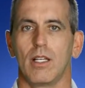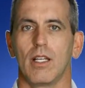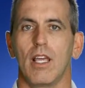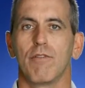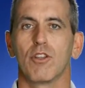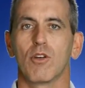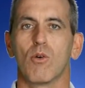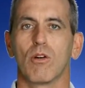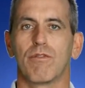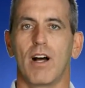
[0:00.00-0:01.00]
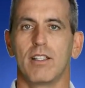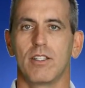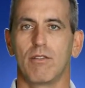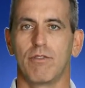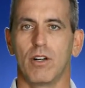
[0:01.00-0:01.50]
If the court finds a
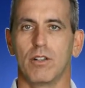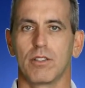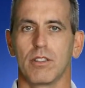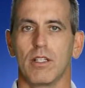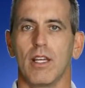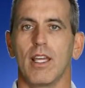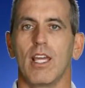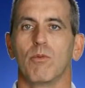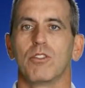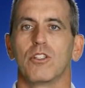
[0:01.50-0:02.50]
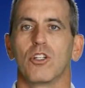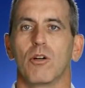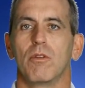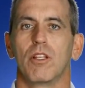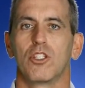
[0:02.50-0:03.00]
default, it will
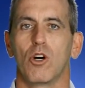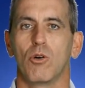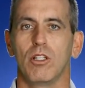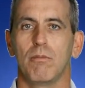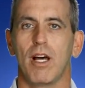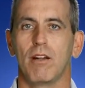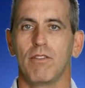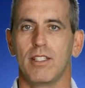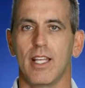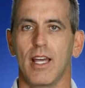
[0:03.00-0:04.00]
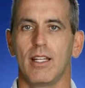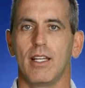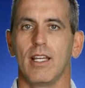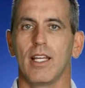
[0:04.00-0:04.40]
determine the total amount of the debt,